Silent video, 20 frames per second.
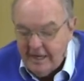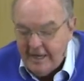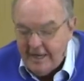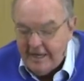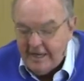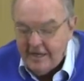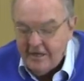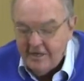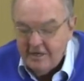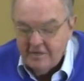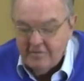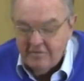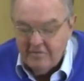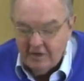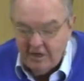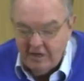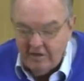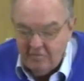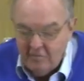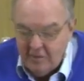And
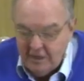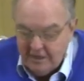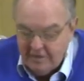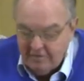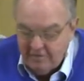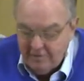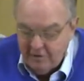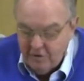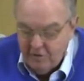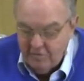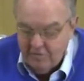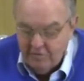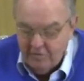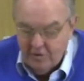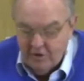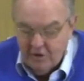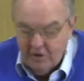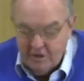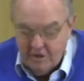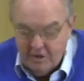forgive me if
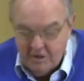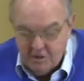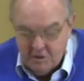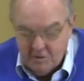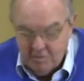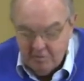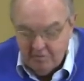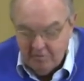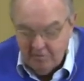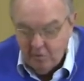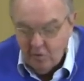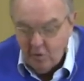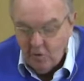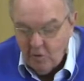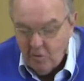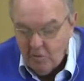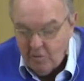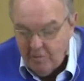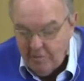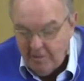you've heard this
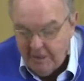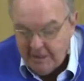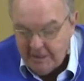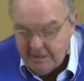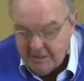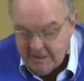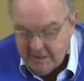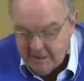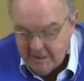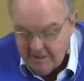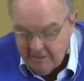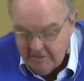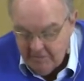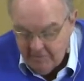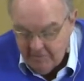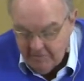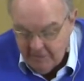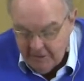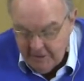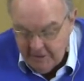before, but
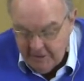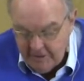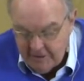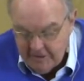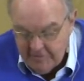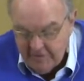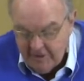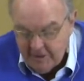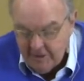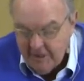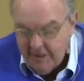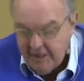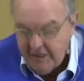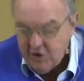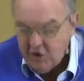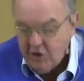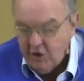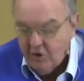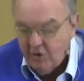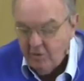it's
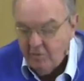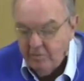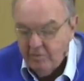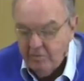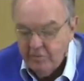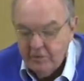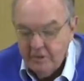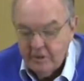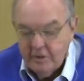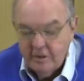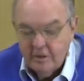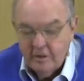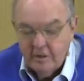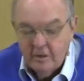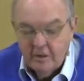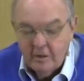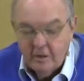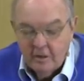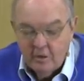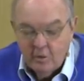foundational.
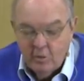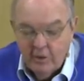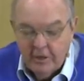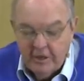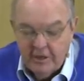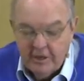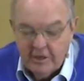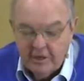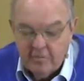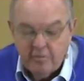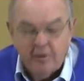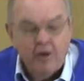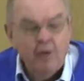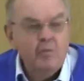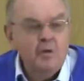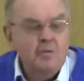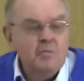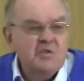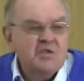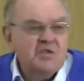Where did the
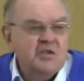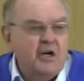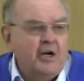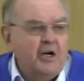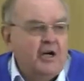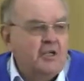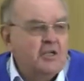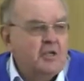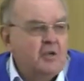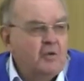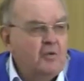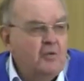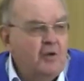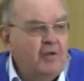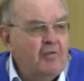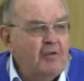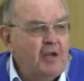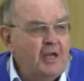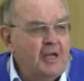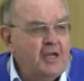problem start?
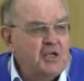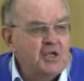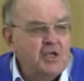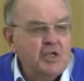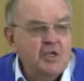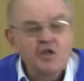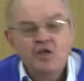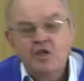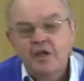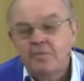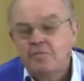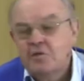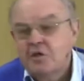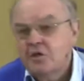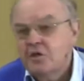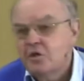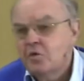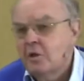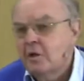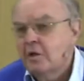Revelation
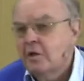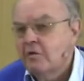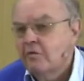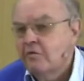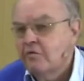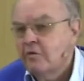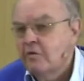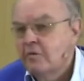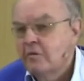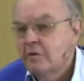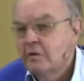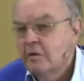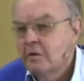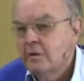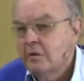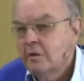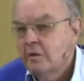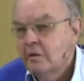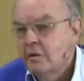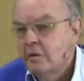chapter 12,
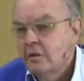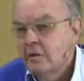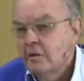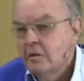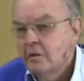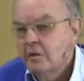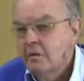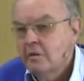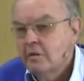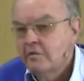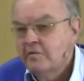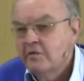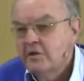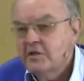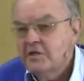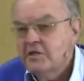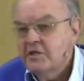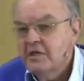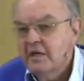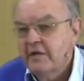
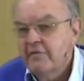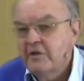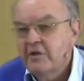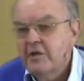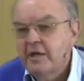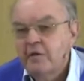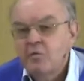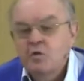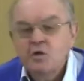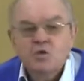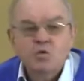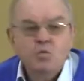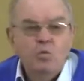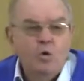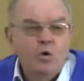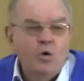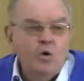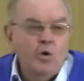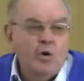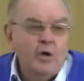verse 7. There was
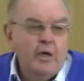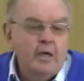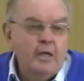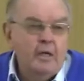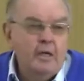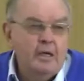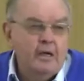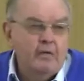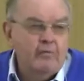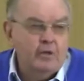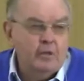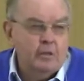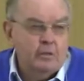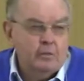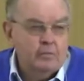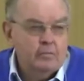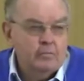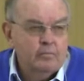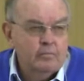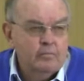war in
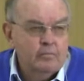heaven,